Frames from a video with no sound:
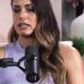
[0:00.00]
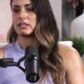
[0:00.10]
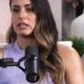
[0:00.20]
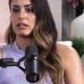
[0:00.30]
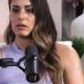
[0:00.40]

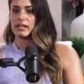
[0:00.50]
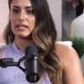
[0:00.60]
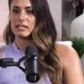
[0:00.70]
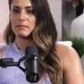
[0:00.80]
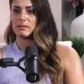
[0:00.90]
so i
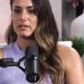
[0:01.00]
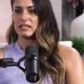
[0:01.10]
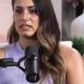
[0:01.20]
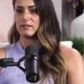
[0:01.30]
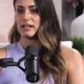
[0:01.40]
think my
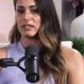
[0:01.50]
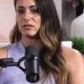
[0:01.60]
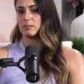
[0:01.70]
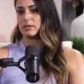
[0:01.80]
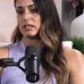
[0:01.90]
biggest
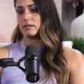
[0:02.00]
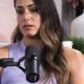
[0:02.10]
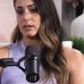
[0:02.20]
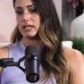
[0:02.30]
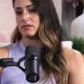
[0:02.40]
advice would be if
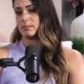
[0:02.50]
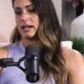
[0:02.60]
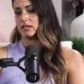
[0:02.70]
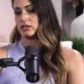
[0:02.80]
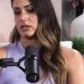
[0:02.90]
you have a
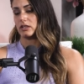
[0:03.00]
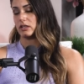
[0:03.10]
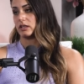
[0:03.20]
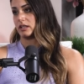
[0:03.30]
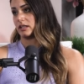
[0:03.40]

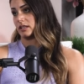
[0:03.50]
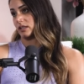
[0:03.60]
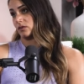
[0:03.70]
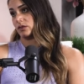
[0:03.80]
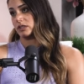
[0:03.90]
passion and a
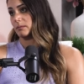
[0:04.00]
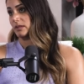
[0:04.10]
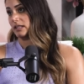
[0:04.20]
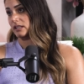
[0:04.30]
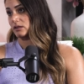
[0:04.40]
niche for
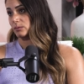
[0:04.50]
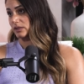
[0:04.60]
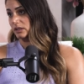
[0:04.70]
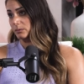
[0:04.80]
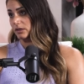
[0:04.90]
something that you
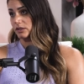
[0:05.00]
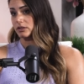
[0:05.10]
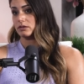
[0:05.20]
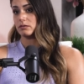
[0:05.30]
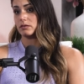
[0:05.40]
really want to
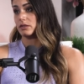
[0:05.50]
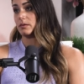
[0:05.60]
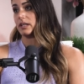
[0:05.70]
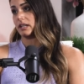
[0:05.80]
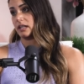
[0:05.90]
do do
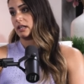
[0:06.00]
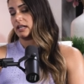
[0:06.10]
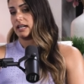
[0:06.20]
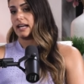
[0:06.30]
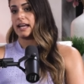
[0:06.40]
it
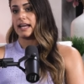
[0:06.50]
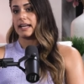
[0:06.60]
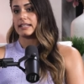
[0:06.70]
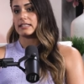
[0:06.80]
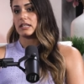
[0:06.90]

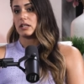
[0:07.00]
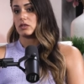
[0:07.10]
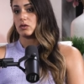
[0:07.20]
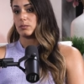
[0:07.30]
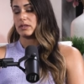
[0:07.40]
and
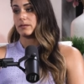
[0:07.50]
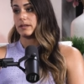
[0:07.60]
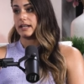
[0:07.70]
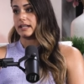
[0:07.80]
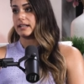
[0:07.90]
don't be
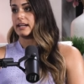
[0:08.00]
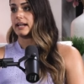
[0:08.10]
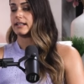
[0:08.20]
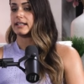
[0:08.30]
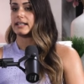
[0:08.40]
afraid
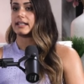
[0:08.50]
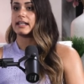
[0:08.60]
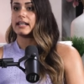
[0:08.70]
and then